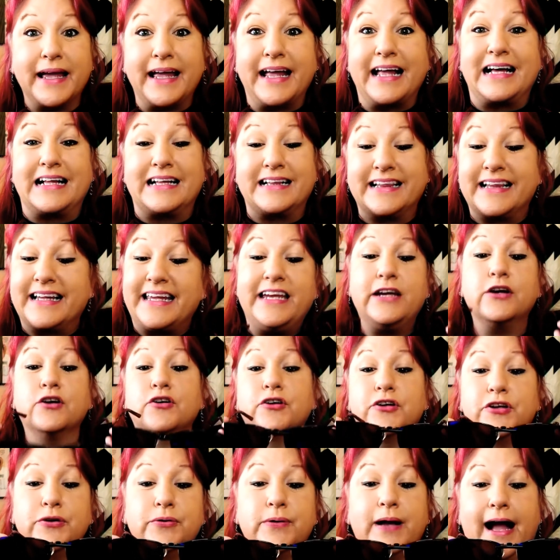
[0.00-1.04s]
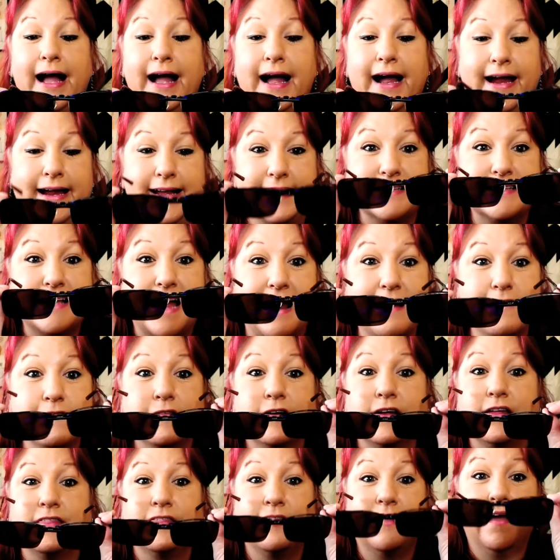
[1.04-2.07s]
clear, you guys.
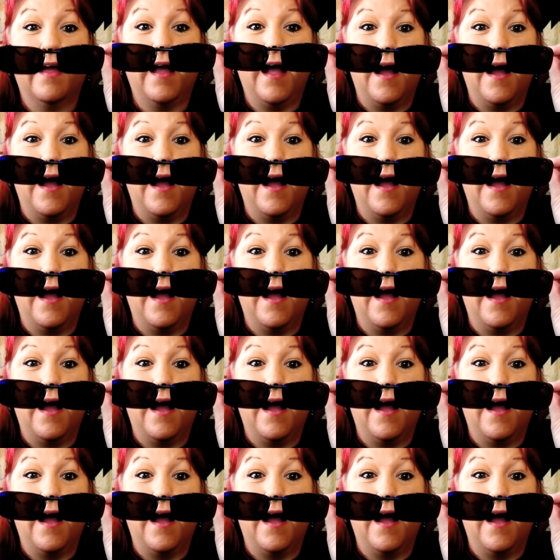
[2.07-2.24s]
Everything